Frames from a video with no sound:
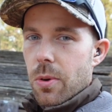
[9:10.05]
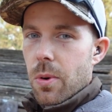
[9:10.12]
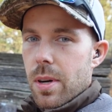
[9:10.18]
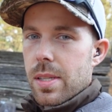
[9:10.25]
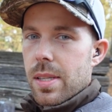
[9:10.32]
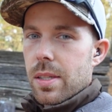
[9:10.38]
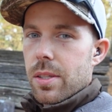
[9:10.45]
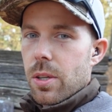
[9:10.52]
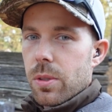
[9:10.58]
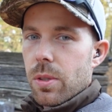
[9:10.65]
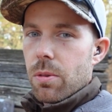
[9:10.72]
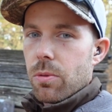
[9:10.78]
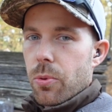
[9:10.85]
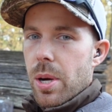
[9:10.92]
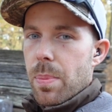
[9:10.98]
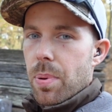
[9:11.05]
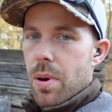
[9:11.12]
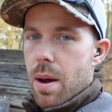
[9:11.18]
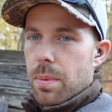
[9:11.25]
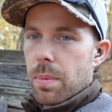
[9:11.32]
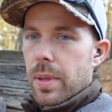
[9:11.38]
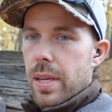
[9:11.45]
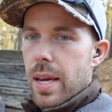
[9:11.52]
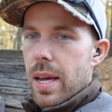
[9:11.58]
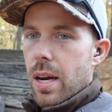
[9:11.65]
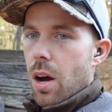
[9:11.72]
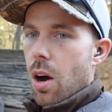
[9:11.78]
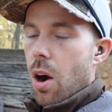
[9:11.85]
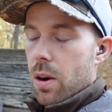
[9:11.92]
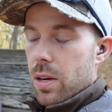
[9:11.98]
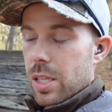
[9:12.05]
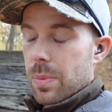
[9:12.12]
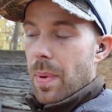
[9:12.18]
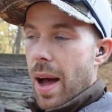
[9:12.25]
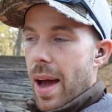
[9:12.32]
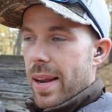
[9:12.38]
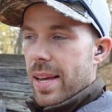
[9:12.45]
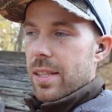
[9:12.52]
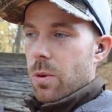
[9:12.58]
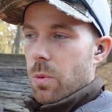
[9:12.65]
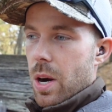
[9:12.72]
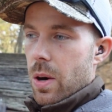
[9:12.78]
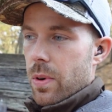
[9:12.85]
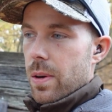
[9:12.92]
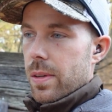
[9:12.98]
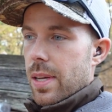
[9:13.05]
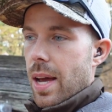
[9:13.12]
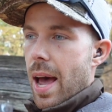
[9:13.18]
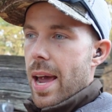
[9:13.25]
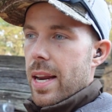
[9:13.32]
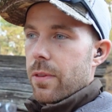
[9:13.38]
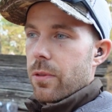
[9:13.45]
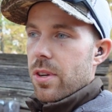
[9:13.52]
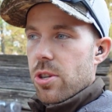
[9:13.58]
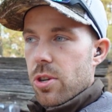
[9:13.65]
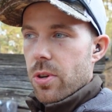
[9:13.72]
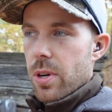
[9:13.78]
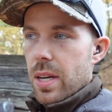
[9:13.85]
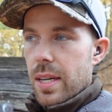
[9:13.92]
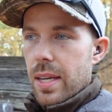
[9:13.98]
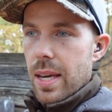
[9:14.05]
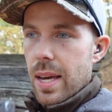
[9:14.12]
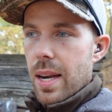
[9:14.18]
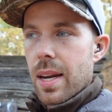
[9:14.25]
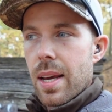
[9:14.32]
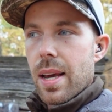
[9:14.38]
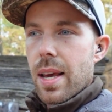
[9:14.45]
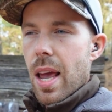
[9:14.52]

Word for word: towards the 223 probably hit a hard spot in the railroad tie and if we shoot it again,